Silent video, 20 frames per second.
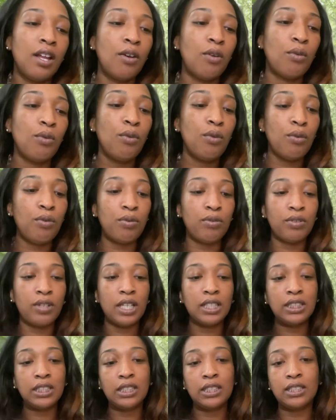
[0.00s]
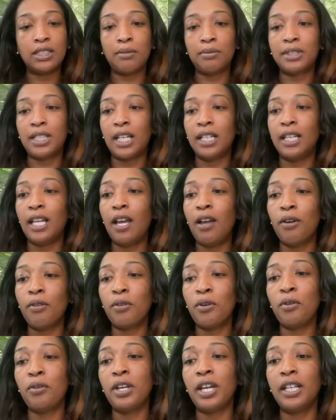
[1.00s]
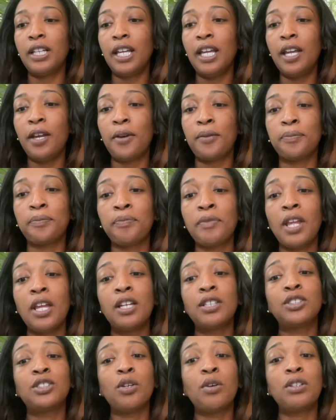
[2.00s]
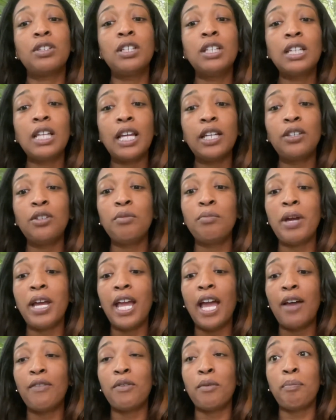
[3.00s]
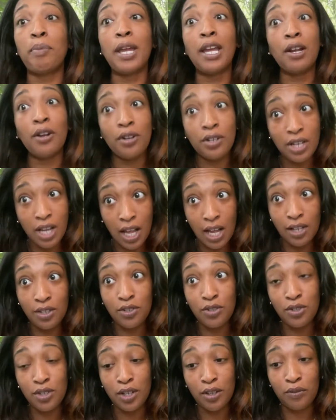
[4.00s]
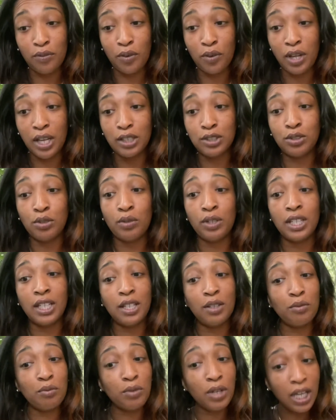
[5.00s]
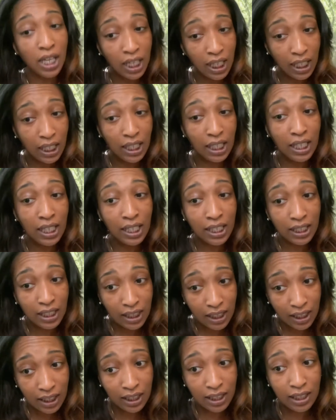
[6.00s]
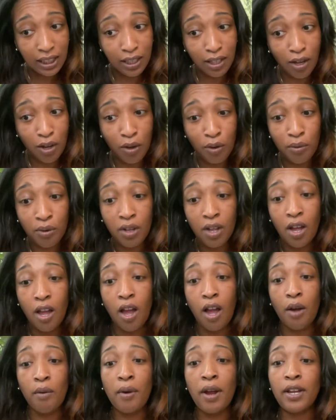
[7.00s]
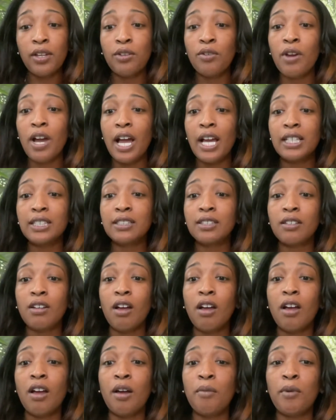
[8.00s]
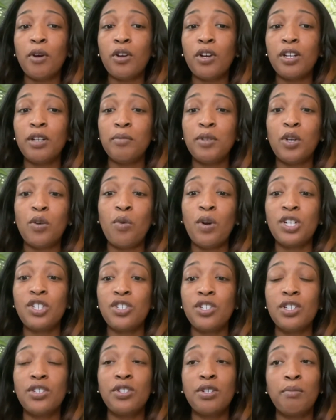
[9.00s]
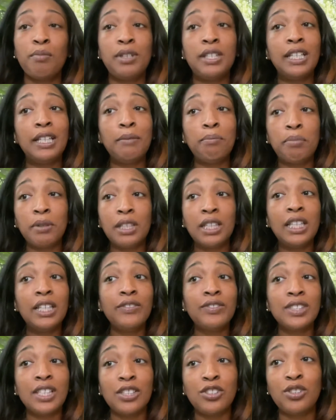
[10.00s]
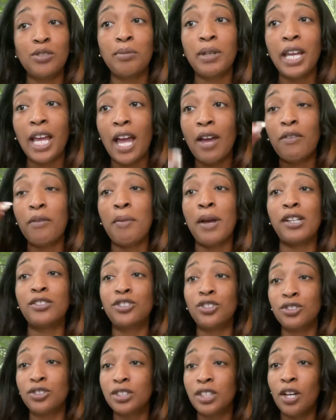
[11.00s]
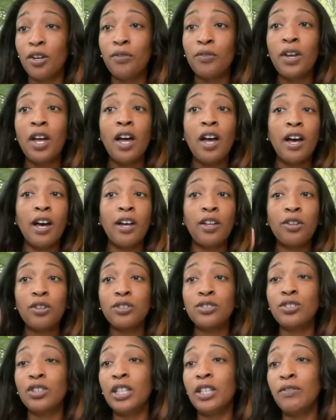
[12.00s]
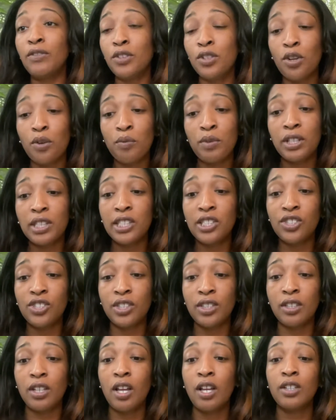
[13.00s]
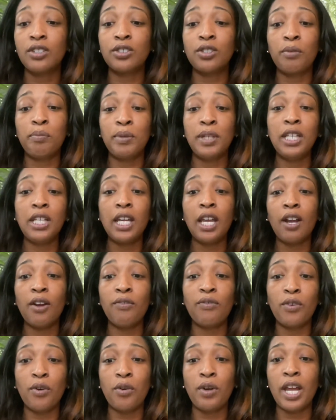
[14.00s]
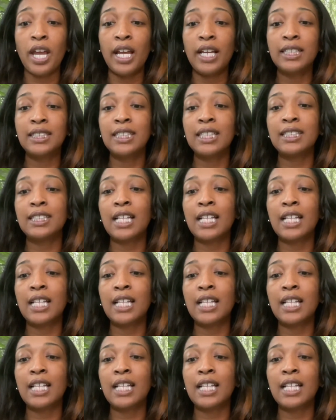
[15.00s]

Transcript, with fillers: Ooh, that shit is upside down. Okay, damn. So it looked like you might have a paradigm shift. Okay, so get ready, Leo. All right, you guys um, are going to be questioning some deep beliefs that you may have about yourself, others, even your religion. So be careful. Okay, it says